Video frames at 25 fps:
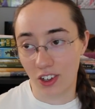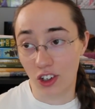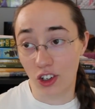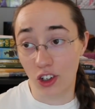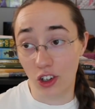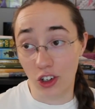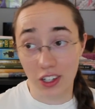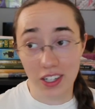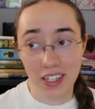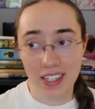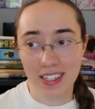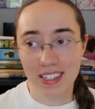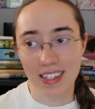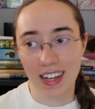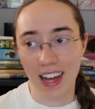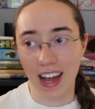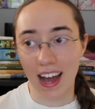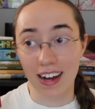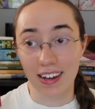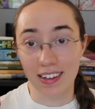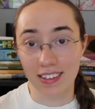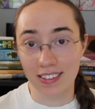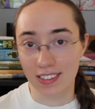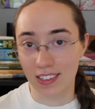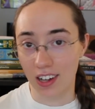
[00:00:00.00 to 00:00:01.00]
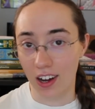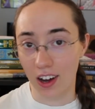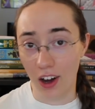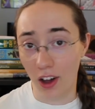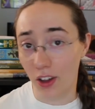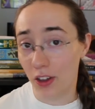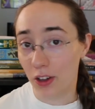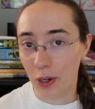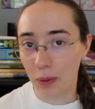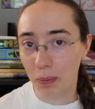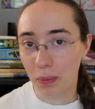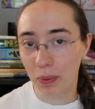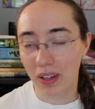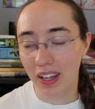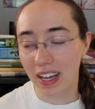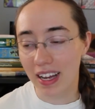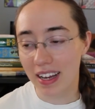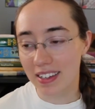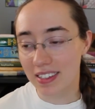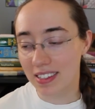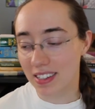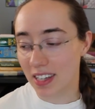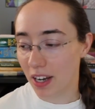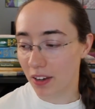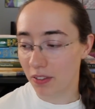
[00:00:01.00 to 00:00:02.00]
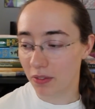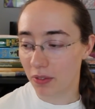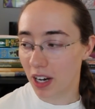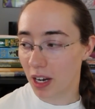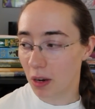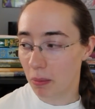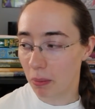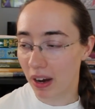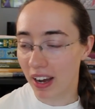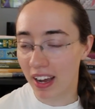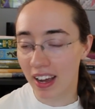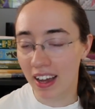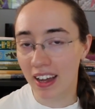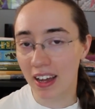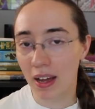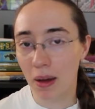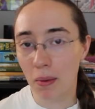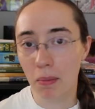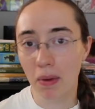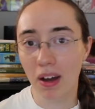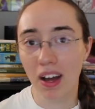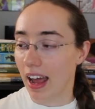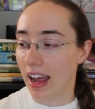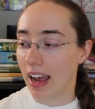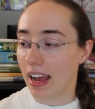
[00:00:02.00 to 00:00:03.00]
good as other plays that I've read by him.